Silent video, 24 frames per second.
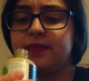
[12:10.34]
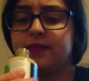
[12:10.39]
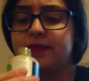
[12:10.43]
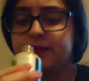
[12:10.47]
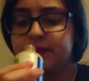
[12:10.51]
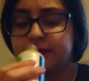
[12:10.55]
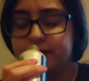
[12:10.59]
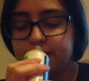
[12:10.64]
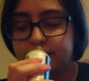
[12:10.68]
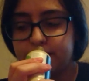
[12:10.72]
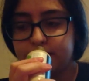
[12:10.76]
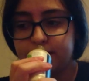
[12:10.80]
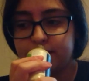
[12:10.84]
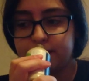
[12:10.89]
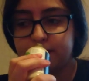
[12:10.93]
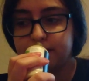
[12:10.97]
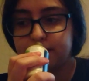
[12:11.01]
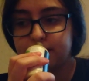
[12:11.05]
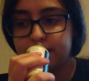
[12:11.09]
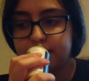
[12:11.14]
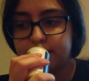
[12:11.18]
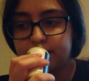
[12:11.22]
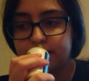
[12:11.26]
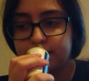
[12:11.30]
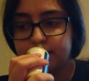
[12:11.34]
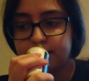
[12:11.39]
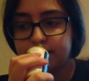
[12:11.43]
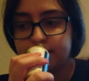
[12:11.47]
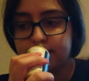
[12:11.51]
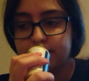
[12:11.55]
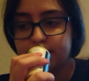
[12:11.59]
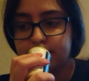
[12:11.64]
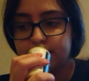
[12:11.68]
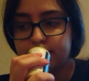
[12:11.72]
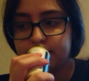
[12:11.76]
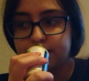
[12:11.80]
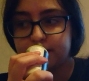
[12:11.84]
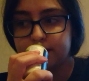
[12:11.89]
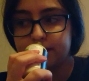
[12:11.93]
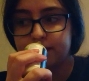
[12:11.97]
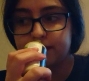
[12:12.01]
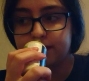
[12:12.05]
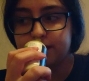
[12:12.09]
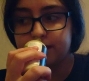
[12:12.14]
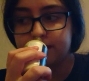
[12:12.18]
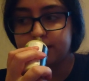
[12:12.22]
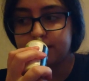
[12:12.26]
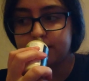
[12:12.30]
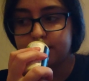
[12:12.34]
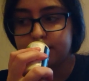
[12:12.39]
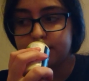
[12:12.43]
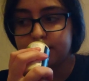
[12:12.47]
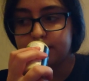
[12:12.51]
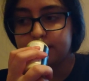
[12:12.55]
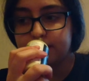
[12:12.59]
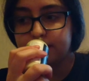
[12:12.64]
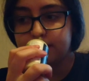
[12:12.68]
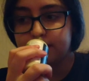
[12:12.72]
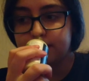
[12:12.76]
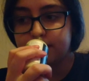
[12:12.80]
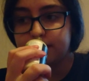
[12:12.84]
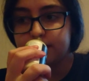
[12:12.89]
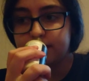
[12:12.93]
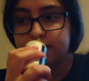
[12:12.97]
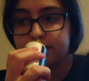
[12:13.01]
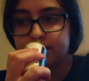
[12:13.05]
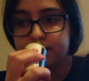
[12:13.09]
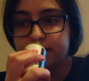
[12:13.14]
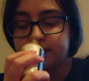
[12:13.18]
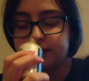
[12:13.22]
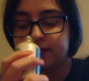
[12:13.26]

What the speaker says: No one is speaking in this clip.